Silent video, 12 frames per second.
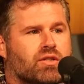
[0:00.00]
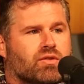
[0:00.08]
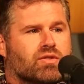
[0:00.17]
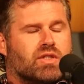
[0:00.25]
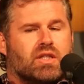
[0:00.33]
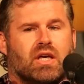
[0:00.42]
You'll
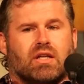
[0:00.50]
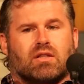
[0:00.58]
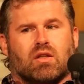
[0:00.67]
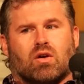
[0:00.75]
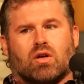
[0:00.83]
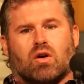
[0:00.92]
see that
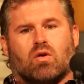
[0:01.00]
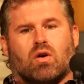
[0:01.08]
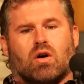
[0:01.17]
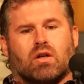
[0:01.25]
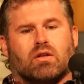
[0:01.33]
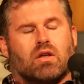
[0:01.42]
logo
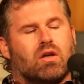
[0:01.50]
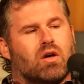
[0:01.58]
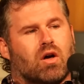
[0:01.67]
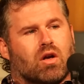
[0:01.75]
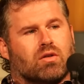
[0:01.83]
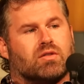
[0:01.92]

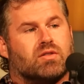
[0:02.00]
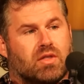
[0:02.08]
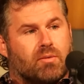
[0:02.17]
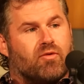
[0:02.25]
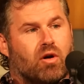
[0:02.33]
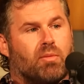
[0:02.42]
on
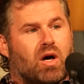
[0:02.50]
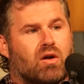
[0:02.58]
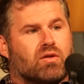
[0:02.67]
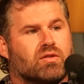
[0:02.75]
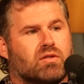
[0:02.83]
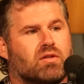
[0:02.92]
some of our
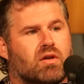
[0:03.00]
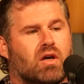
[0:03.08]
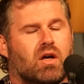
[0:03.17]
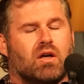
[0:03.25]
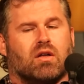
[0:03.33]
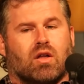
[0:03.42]
bottles,
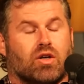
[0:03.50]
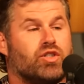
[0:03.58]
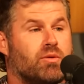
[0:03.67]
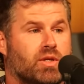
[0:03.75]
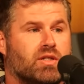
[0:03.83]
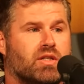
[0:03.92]
on our
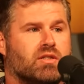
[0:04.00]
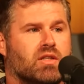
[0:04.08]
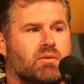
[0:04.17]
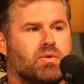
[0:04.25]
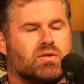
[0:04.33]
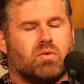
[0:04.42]
GB&T
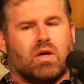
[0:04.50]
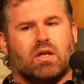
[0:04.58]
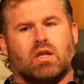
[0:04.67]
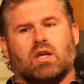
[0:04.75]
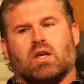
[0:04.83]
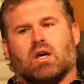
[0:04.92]
Sleep is one.
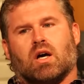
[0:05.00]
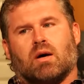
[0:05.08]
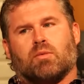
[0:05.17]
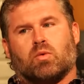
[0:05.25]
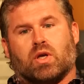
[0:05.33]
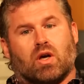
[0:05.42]

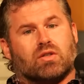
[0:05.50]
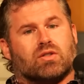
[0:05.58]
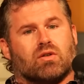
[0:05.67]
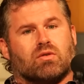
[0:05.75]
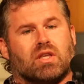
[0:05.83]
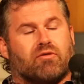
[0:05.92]
But we
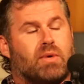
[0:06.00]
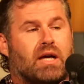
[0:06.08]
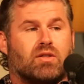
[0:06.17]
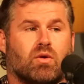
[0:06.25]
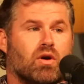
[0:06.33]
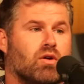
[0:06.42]
also give
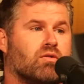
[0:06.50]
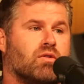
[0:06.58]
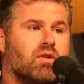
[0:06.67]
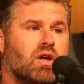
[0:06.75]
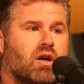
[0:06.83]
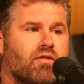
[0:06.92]
back to our
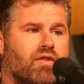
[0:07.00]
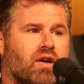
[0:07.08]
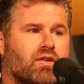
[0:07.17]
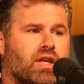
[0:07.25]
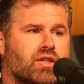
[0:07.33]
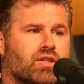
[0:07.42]
own
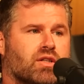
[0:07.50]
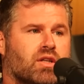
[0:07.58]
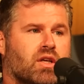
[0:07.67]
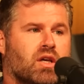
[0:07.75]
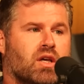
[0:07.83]
foundation.